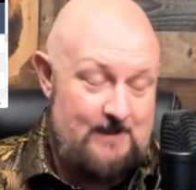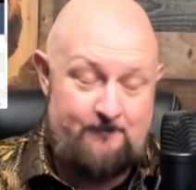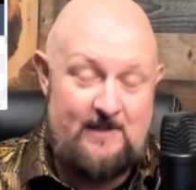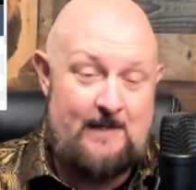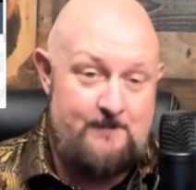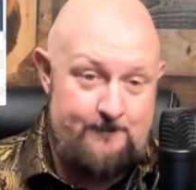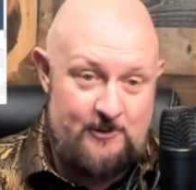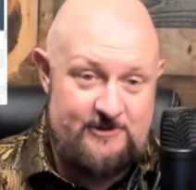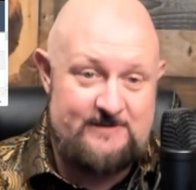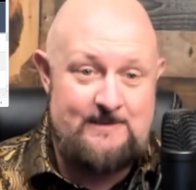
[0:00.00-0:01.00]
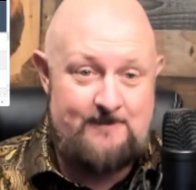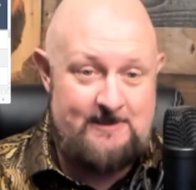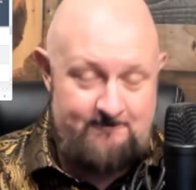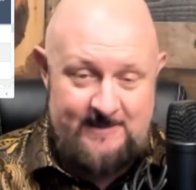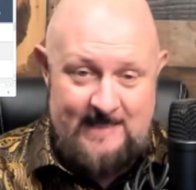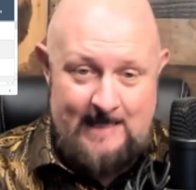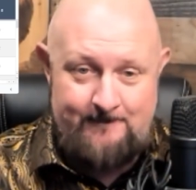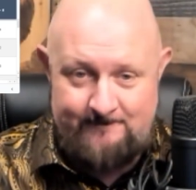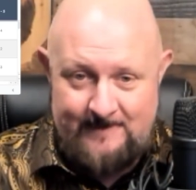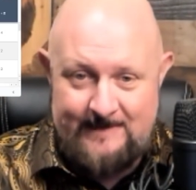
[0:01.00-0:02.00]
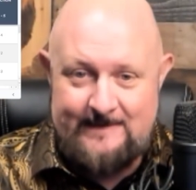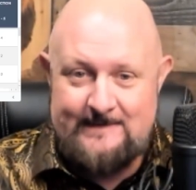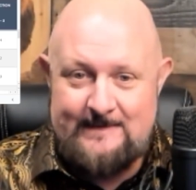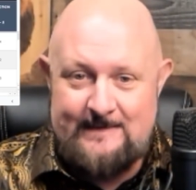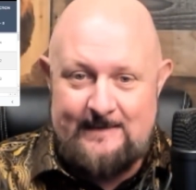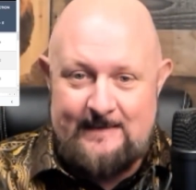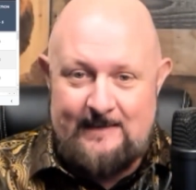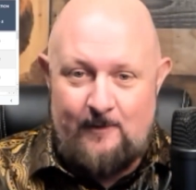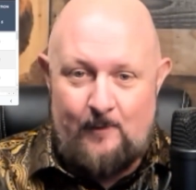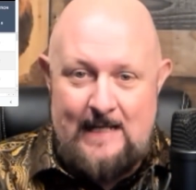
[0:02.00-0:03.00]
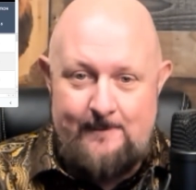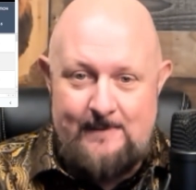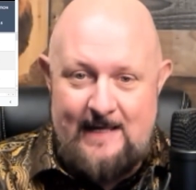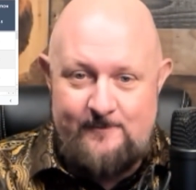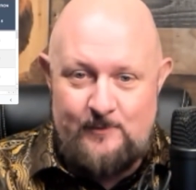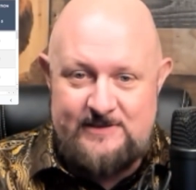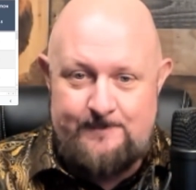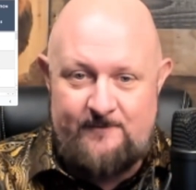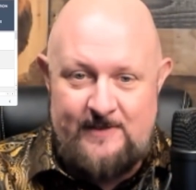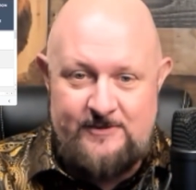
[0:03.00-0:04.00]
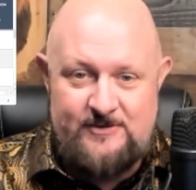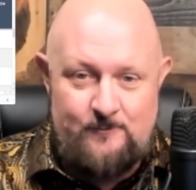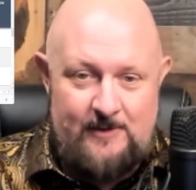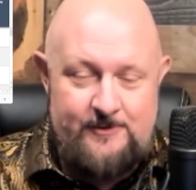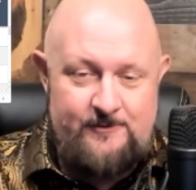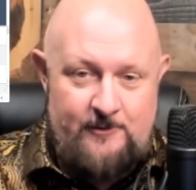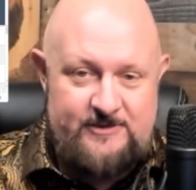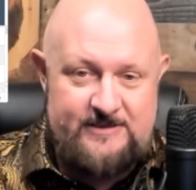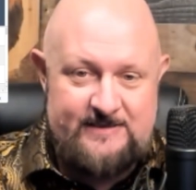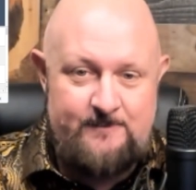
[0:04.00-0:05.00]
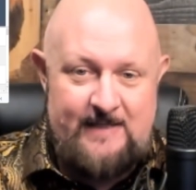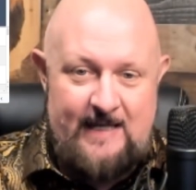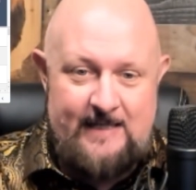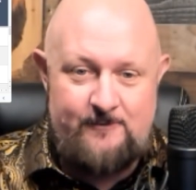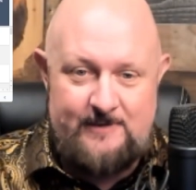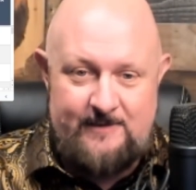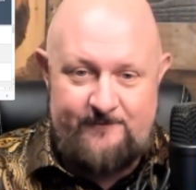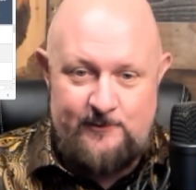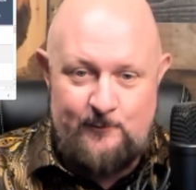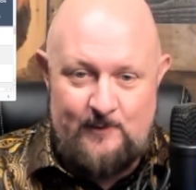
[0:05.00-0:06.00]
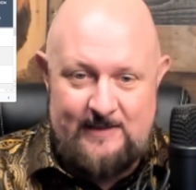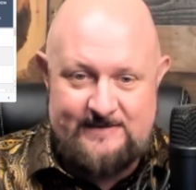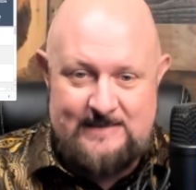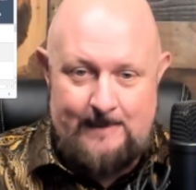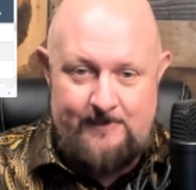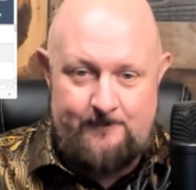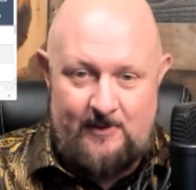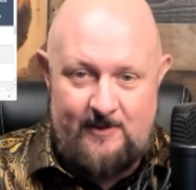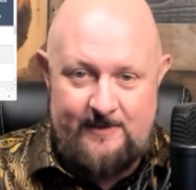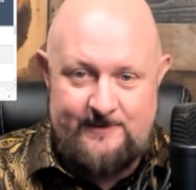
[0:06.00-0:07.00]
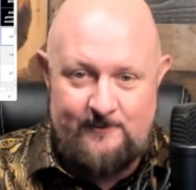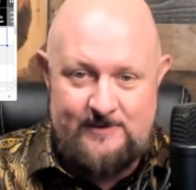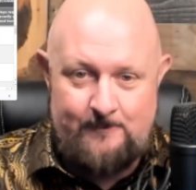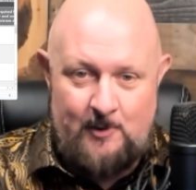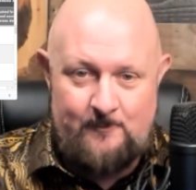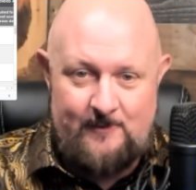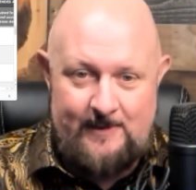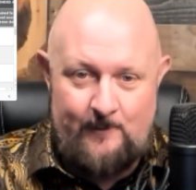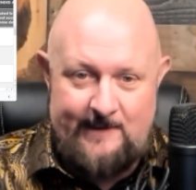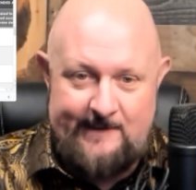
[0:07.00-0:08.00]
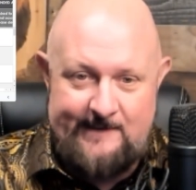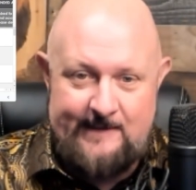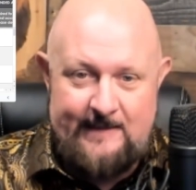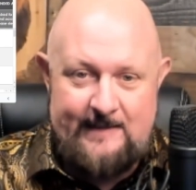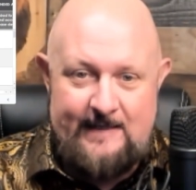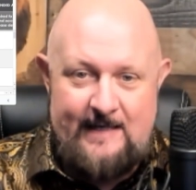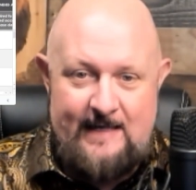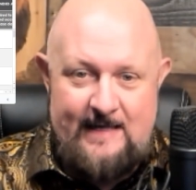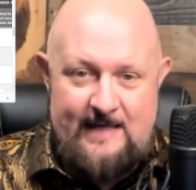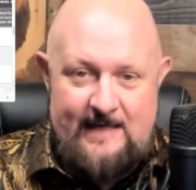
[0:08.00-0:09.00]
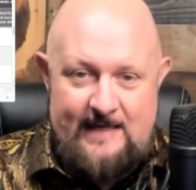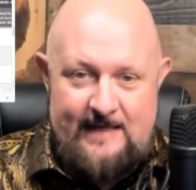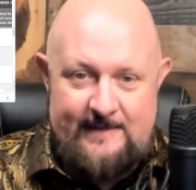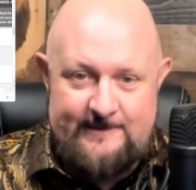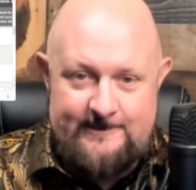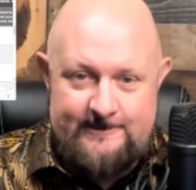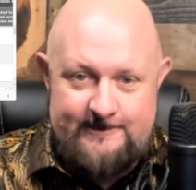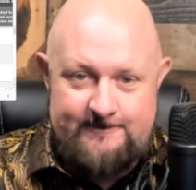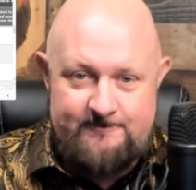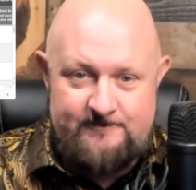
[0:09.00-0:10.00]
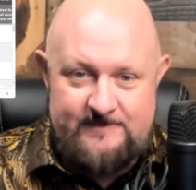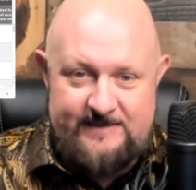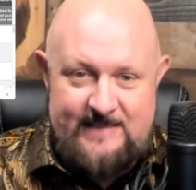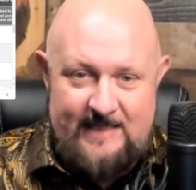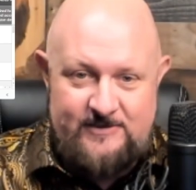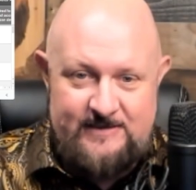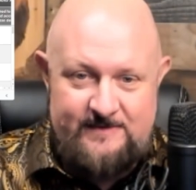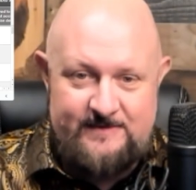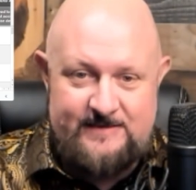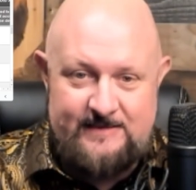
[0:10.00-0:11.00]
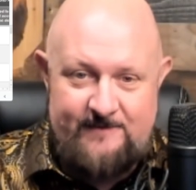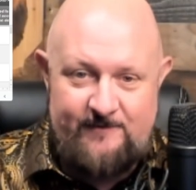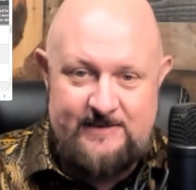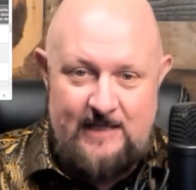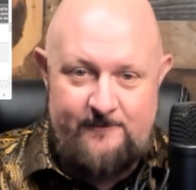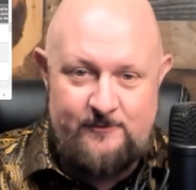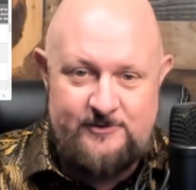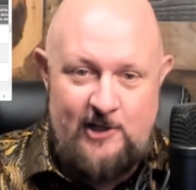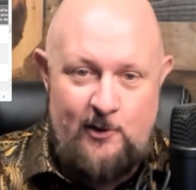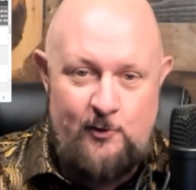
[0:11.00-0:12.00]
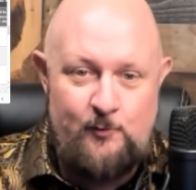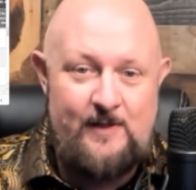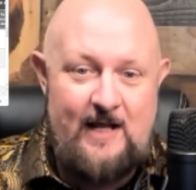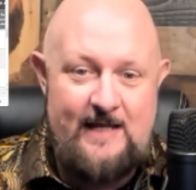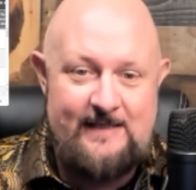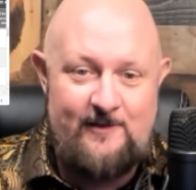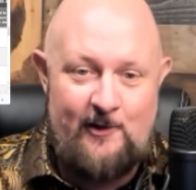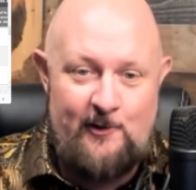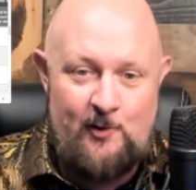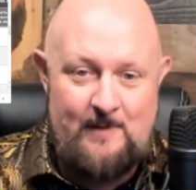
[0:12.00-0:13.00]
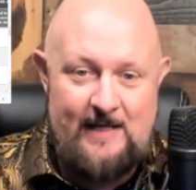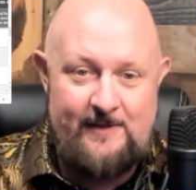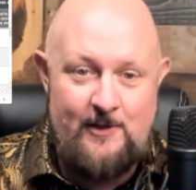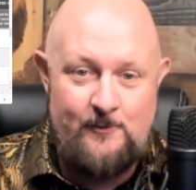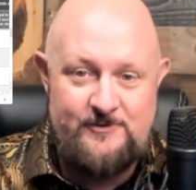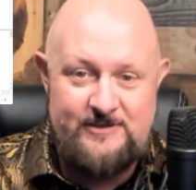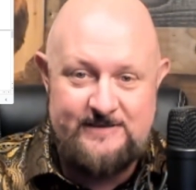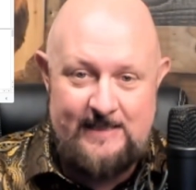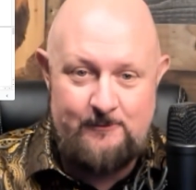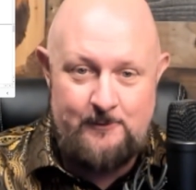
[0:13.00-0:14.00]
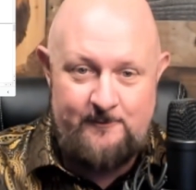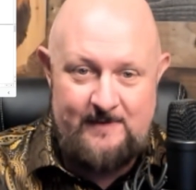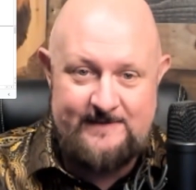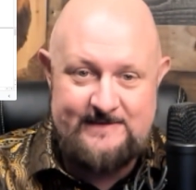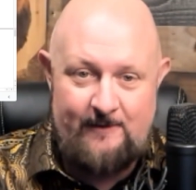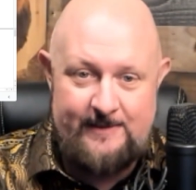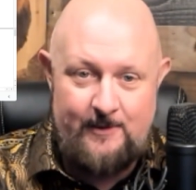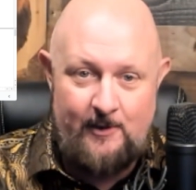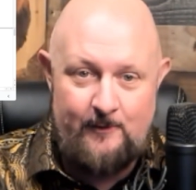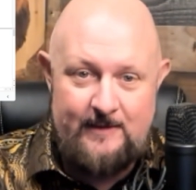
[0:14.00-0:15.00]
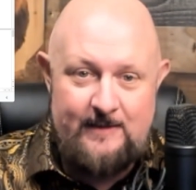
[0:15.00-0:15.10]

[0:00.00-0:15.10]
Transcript: Not me personally, but can happen. What's the prevention? Well, she's going to be angry if you stop at the bar and don't come home right away. Detection, the significant other's tone when I get home. I know she's angry with me. That's how I know.